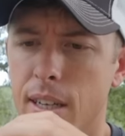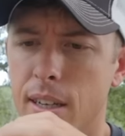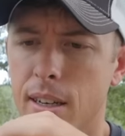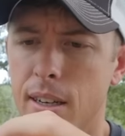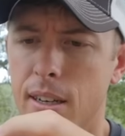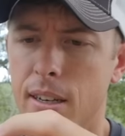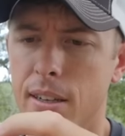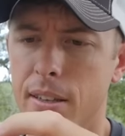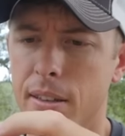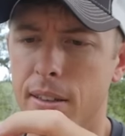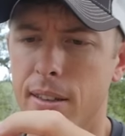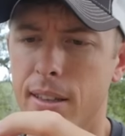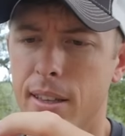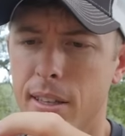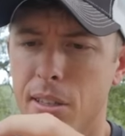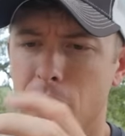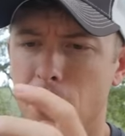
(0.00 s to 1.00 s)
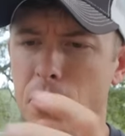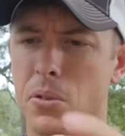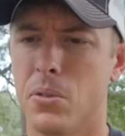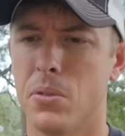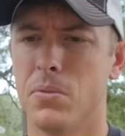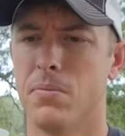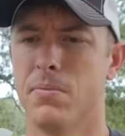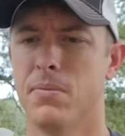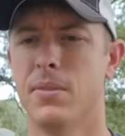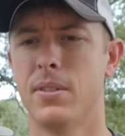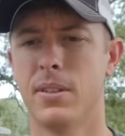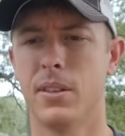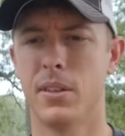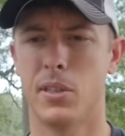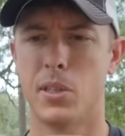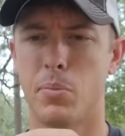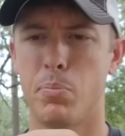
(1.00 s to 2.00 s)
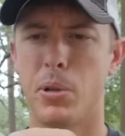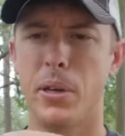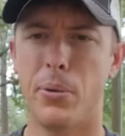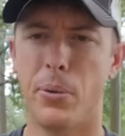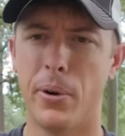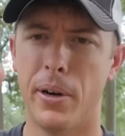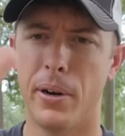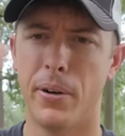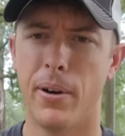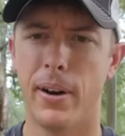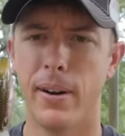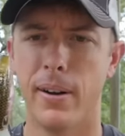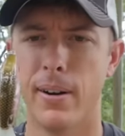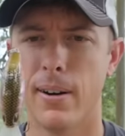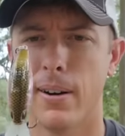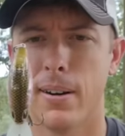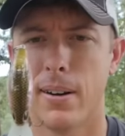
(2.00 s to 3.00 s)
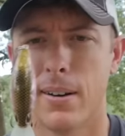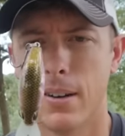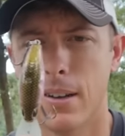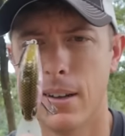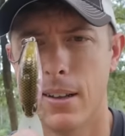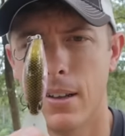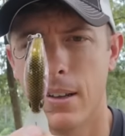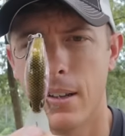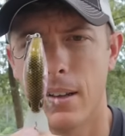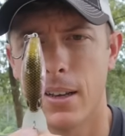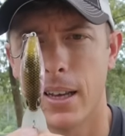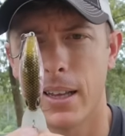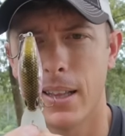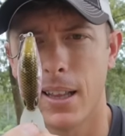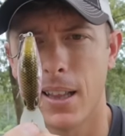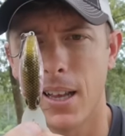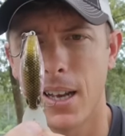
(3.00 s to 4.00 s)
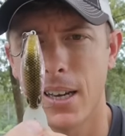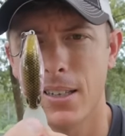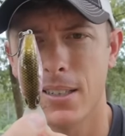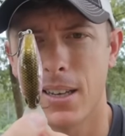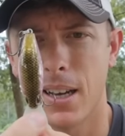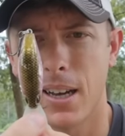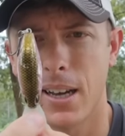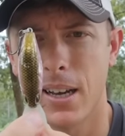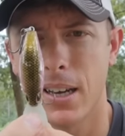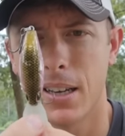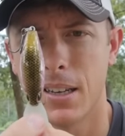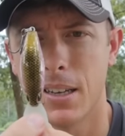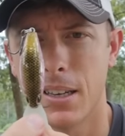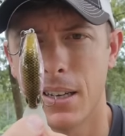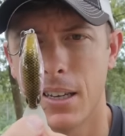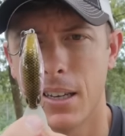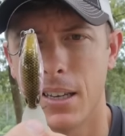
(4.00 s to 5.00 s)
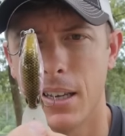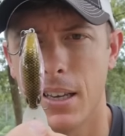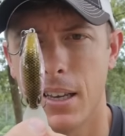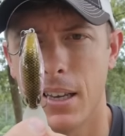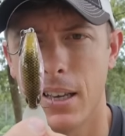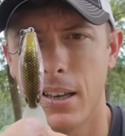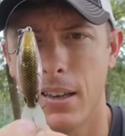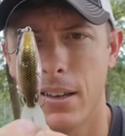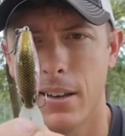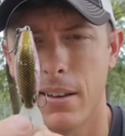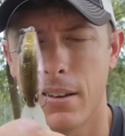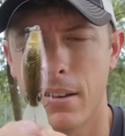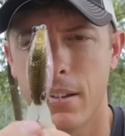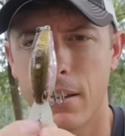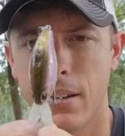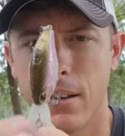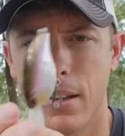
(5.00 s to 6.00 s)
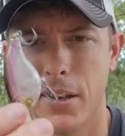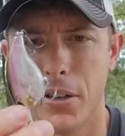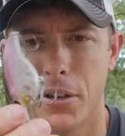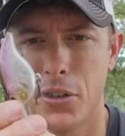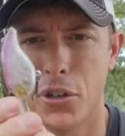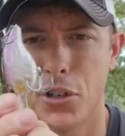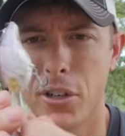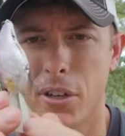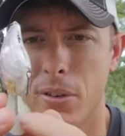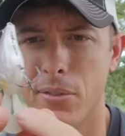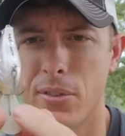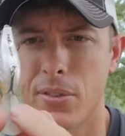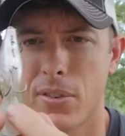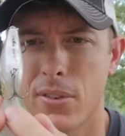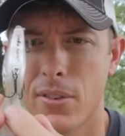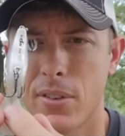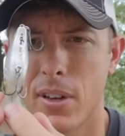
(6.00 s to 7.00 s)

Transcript: The split ring right here and the line tie, it shifts